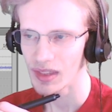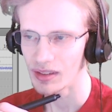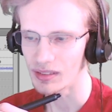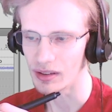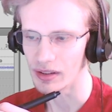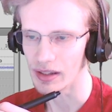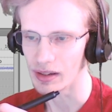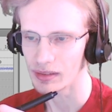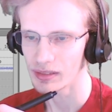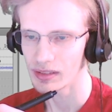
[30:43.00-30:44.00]
So
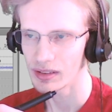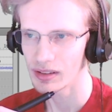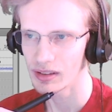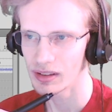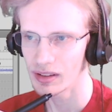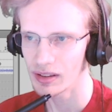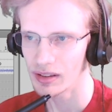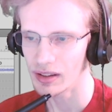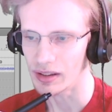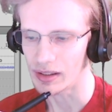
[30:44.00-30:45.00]
yeah,
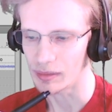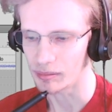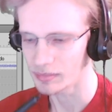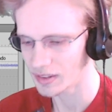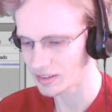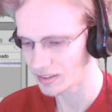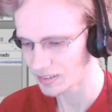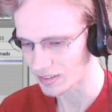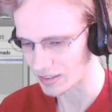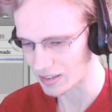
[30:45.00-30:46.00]

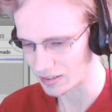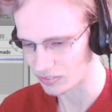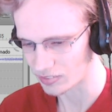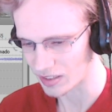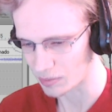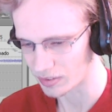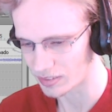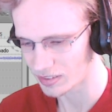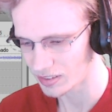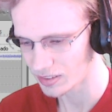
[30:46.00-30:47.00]
that kind of just happened.